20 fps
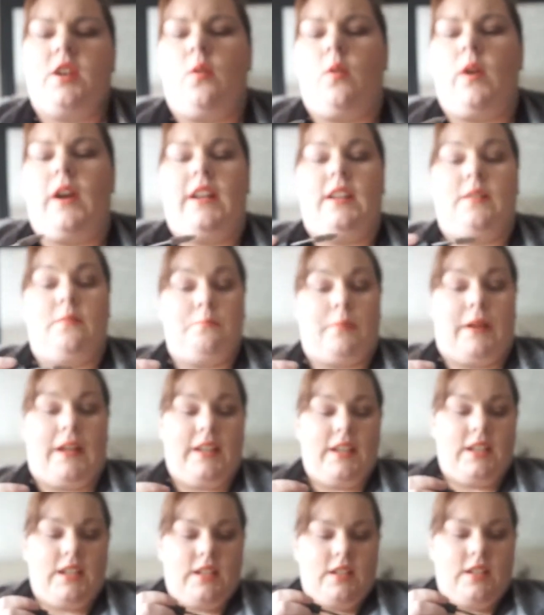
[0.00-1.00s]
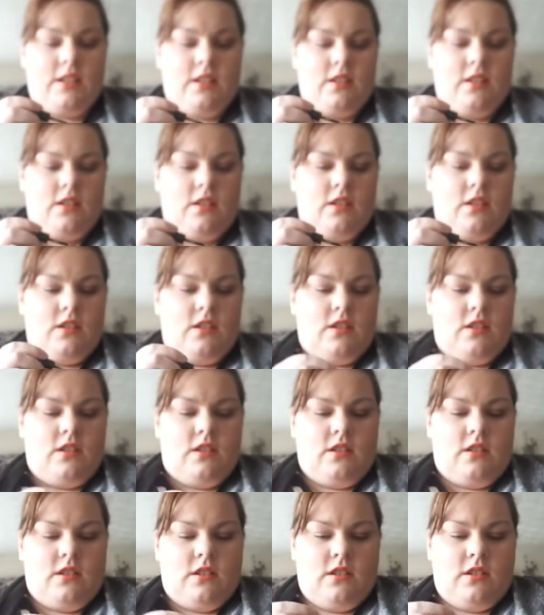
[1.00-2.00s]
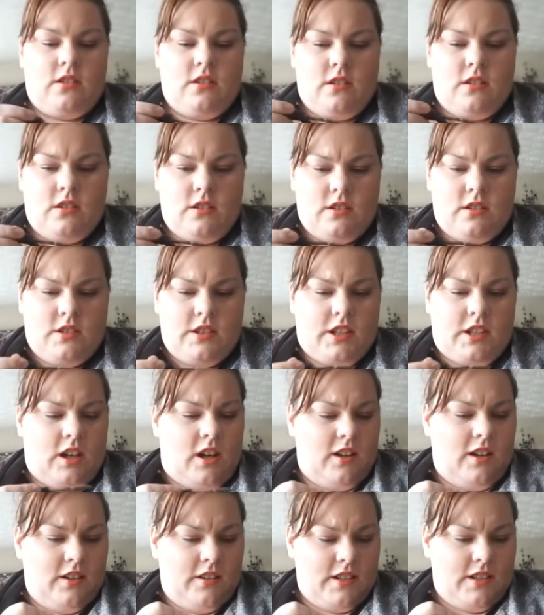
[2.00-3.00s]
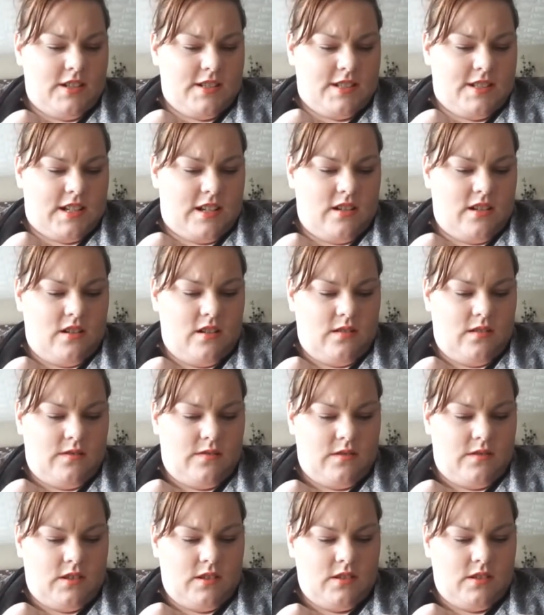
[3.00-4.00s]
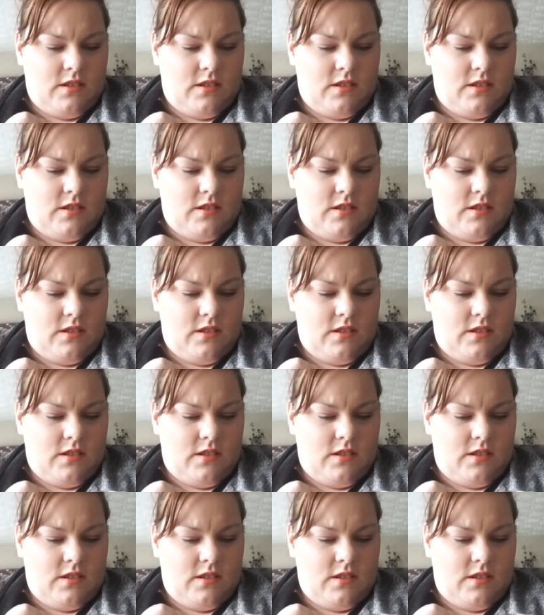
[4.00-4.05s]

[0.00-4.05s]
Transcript: quite big. The colour itself,